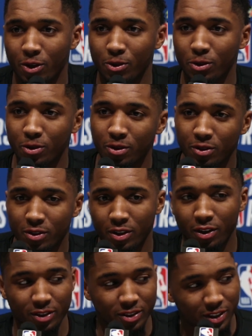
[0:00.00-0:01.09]
cool, you
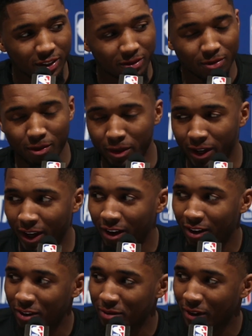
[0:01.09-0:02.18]
know, to see my man
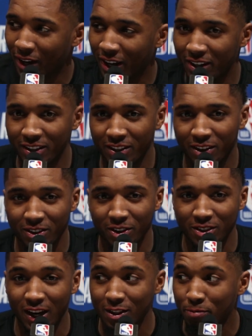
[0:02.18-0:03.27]
Eric, my Andy, you know,
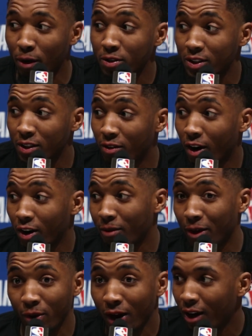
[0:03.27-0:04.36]
those guys posting an article,
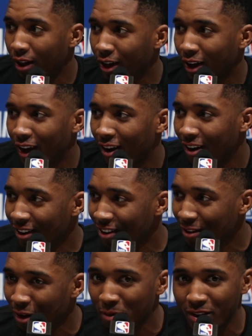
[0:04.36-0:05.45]
like, wow, like I got an
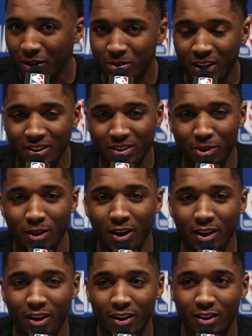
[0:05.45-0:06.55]
article about me, you know what I'm saying? So
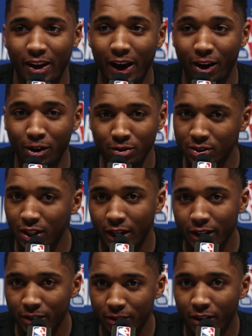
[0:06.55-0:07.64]
now it's
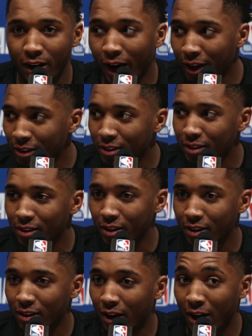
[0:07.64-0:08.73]
like, all right,
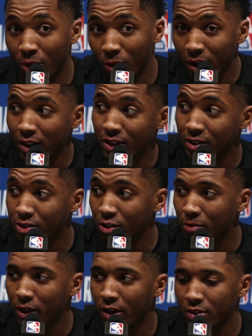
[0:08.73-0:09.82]
I don't want to listen
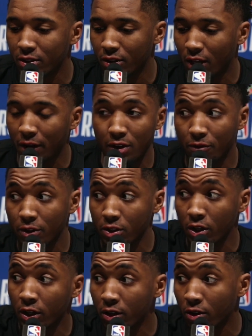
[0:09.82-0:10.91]
to it, because even if it's
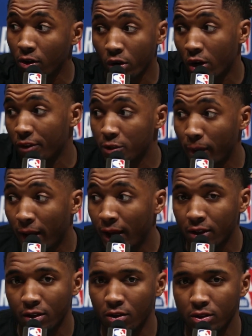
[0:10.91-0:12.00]
good or if it's
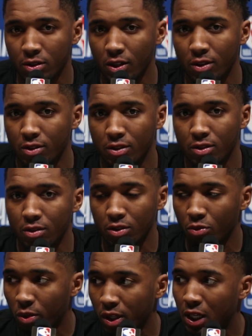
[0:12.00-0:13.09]
bad, you know, it's
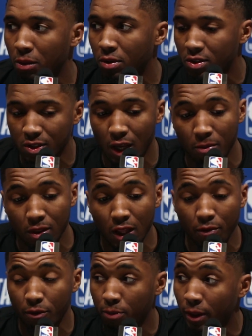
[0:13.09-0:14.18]
you want to keep the same
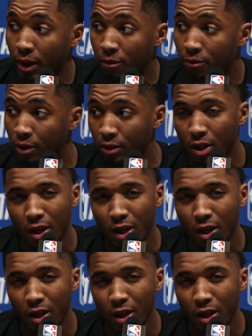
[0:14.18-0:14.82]
level playing field.